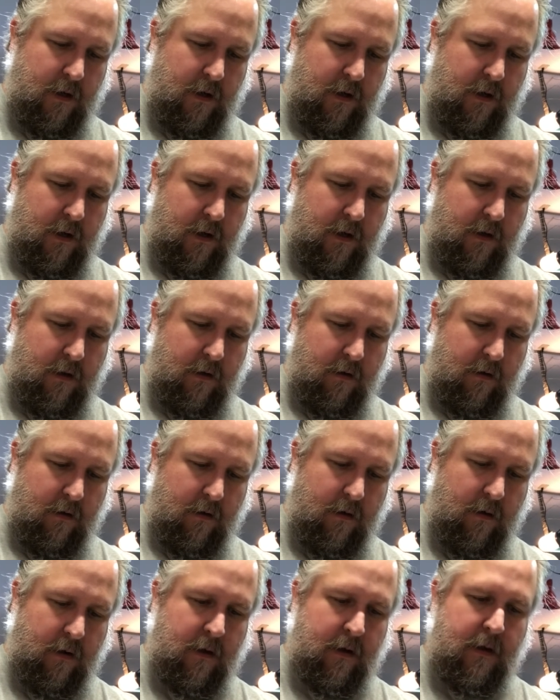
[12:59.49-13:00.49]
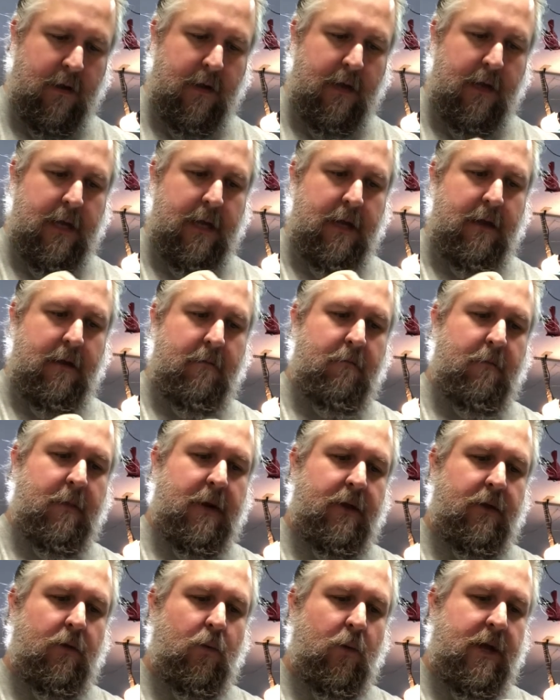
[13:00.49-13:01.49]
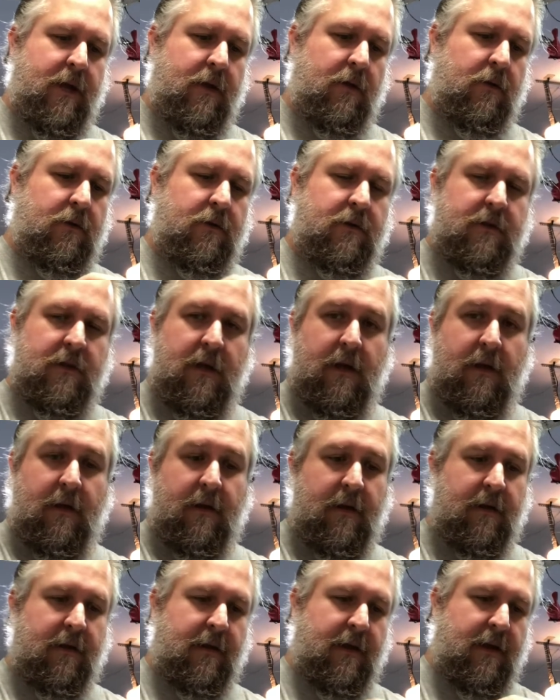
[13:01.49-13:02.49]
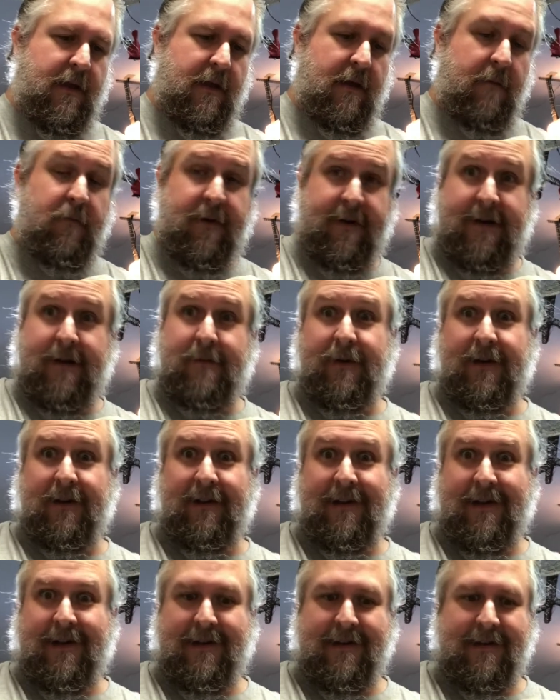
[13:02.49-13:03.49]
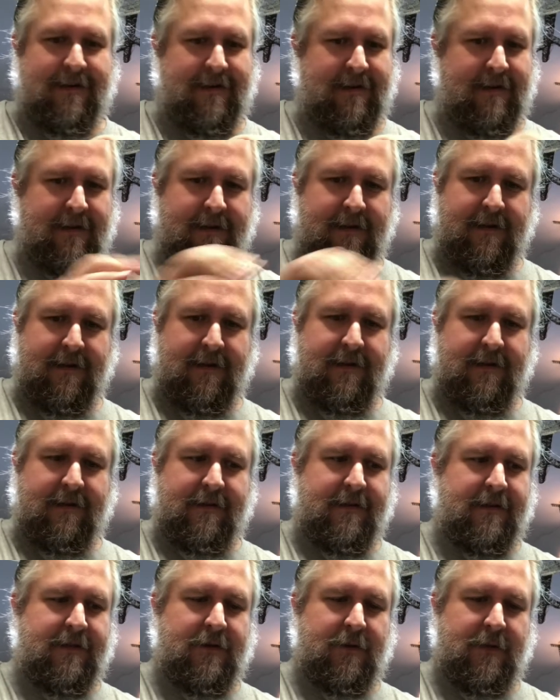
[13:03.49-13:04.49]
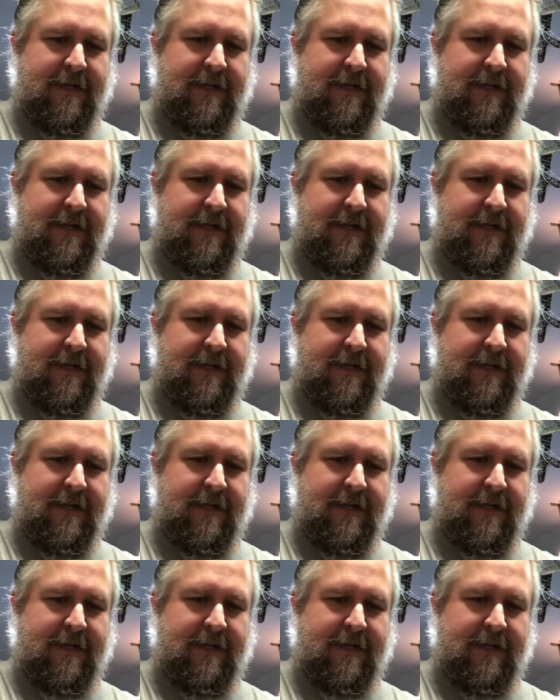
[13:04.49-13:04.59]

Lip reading: Here by the wheel. I'm probably gonna put a lot just so it's